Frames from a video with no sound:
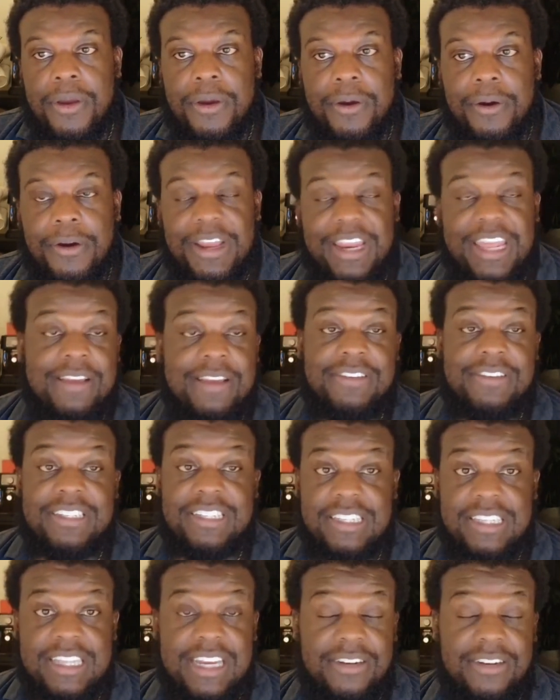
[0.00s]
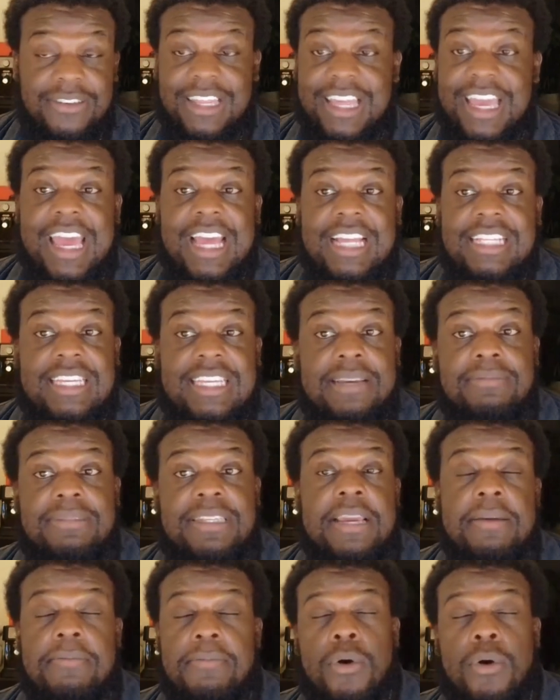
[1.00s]
when he was Tim
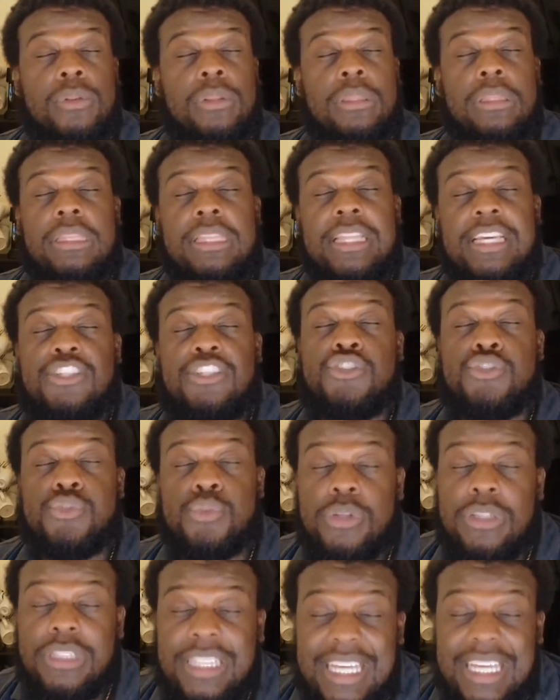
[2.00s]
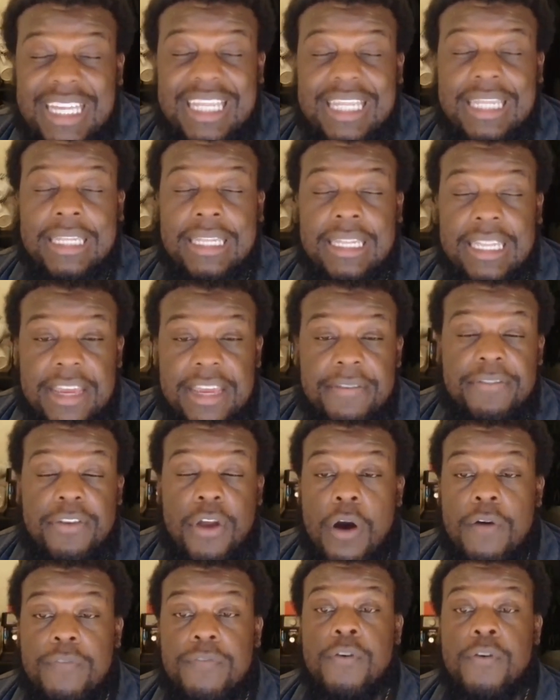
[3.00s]
Tebow literally lived
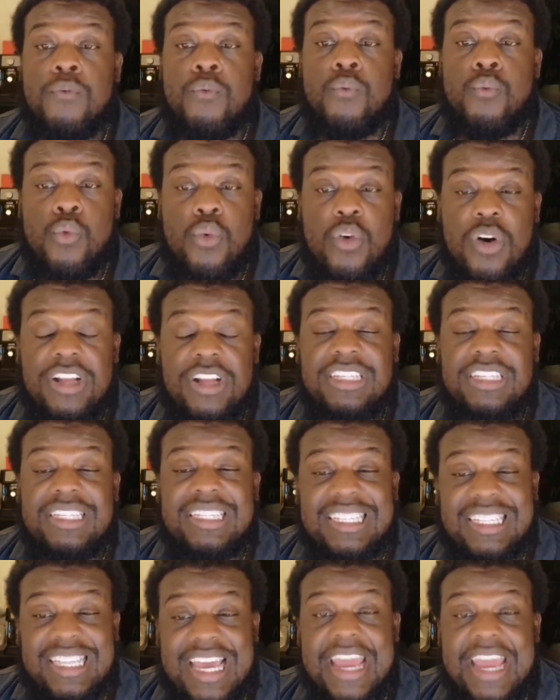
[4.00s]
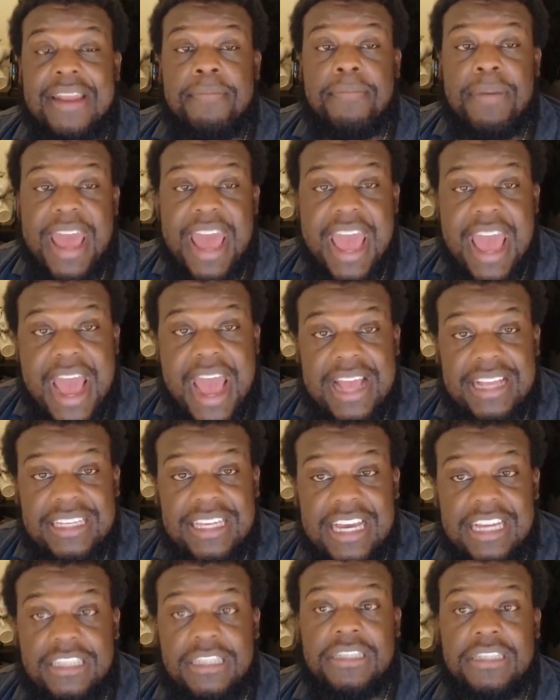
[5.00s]
off of one slant
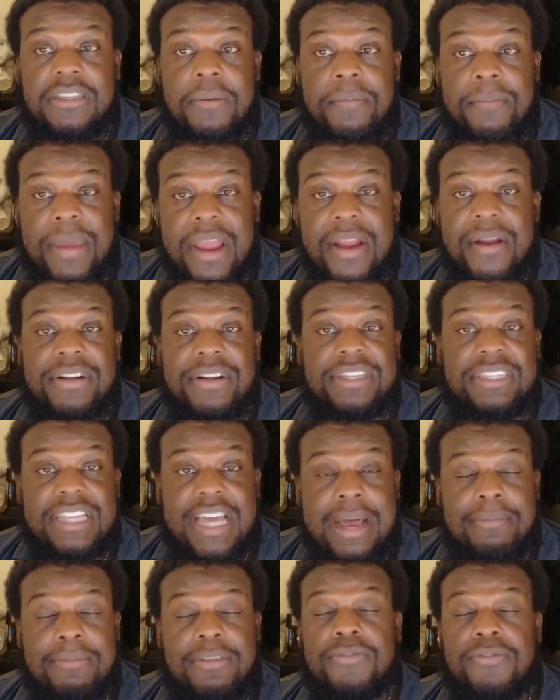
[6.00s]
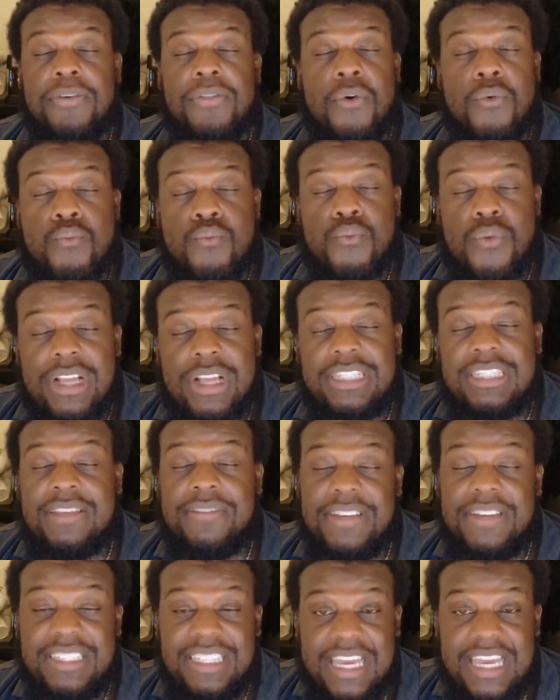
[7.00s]
pass to Demaryius Thomas for the rest
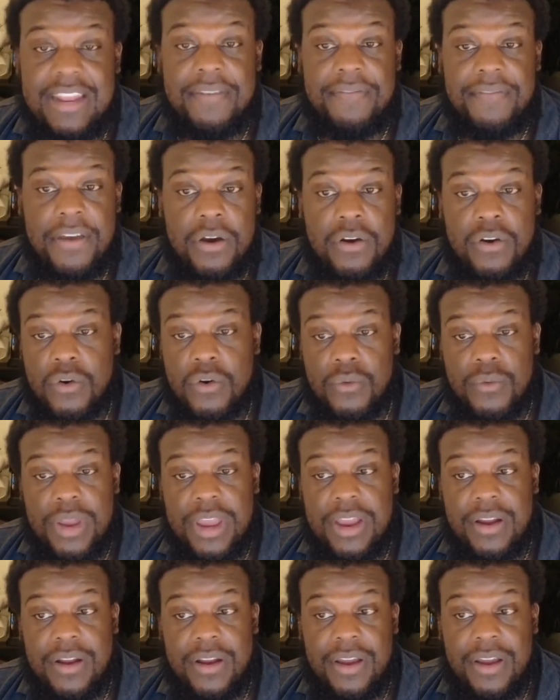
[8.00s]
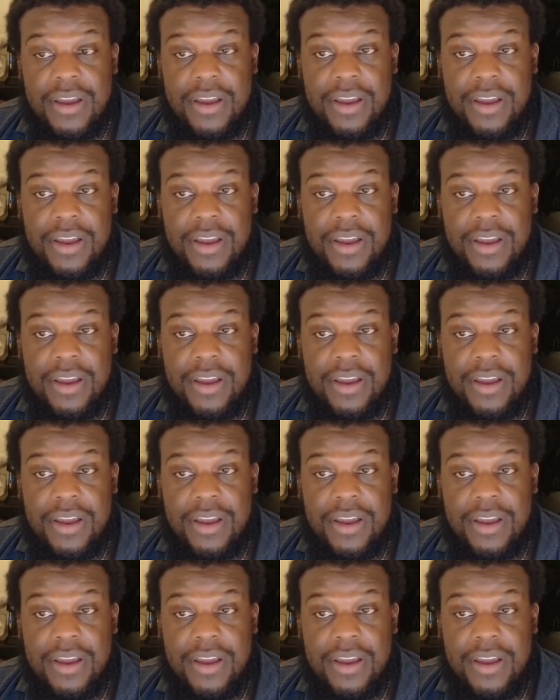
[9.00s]
of his NFL career.